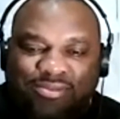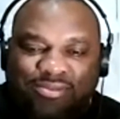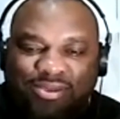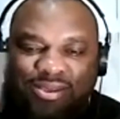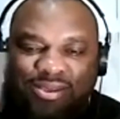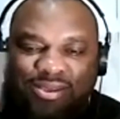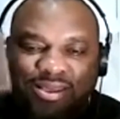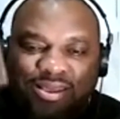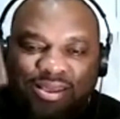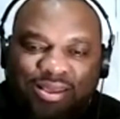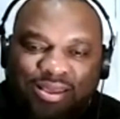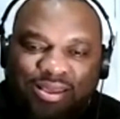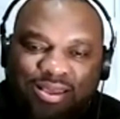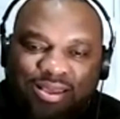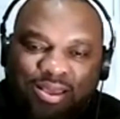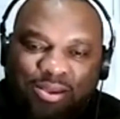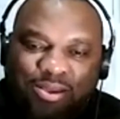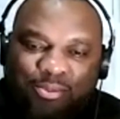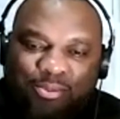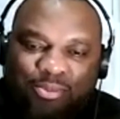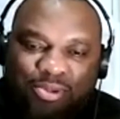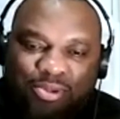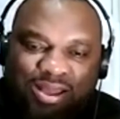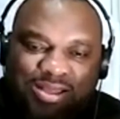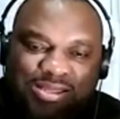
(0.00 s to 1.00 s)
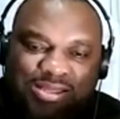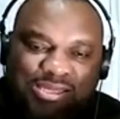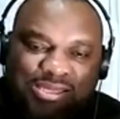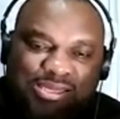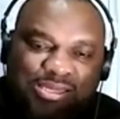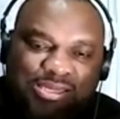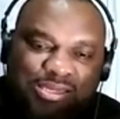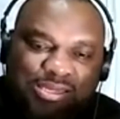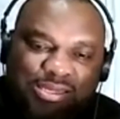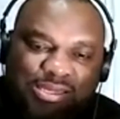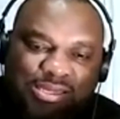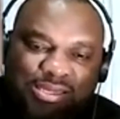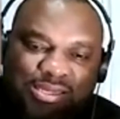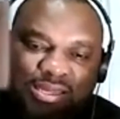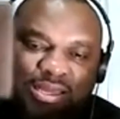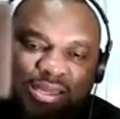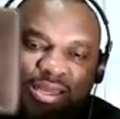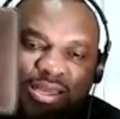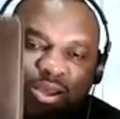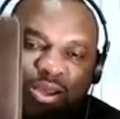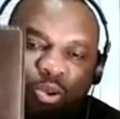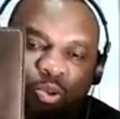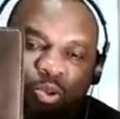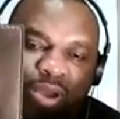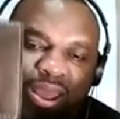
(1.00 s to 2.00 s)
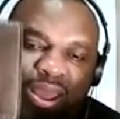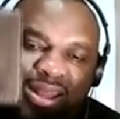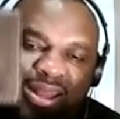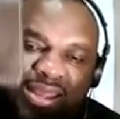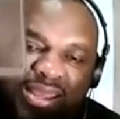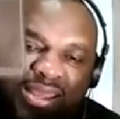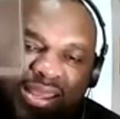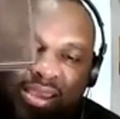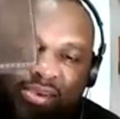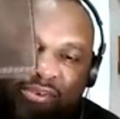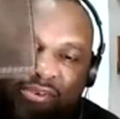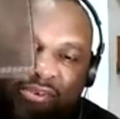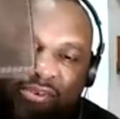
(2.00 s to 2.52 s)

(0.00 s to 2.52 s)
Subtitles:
y'all even what?